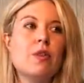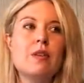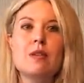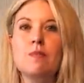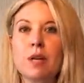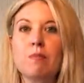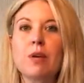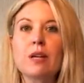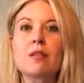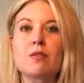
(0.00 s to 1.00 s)
this has been a
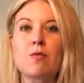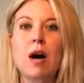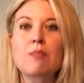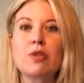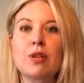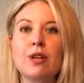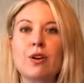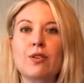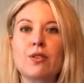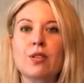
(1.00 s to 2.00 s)
big disruption in
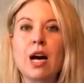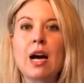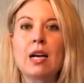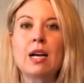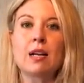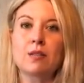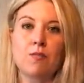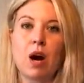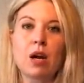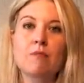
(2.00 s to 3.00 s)
our society, and it's
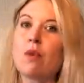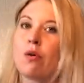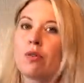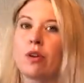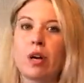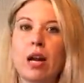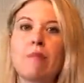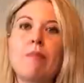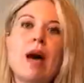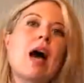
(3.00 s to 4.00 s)
brought both good
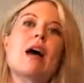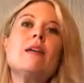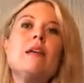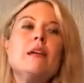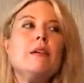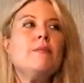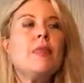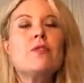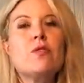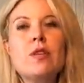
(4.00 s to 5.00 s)
and bad.
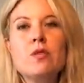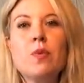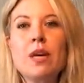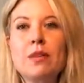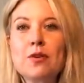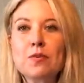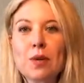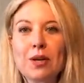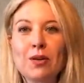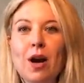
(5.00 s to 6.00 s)
So this week there's
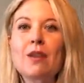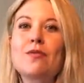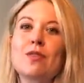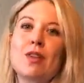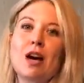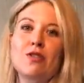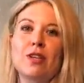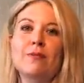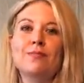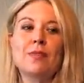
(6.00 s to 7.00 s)
been a lot of
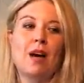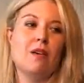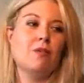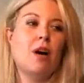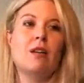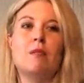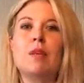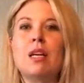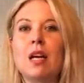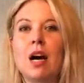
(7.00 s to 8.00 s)
discussion, a lot in the
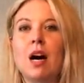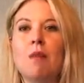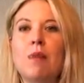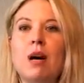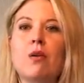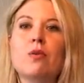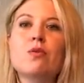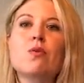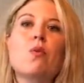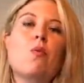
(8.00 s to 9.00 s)
media,
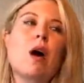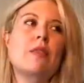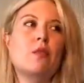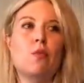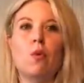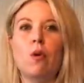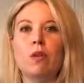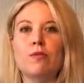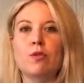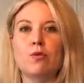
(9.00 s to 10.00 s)
about what the role
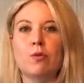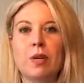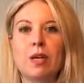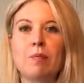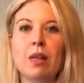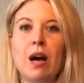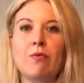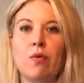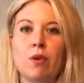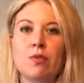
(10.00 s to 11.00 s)
of social media
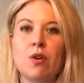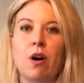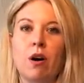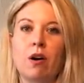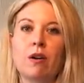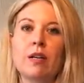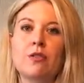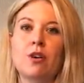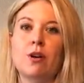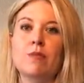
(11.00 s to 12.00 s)
platforms are in
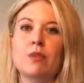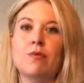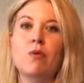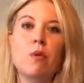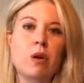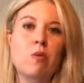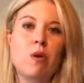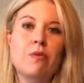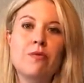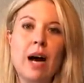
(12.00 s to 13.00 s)
terms of
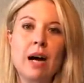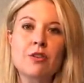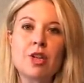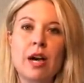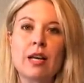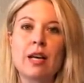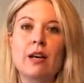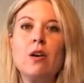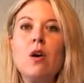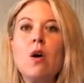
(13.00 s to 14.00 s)
quote-unquote fact-checking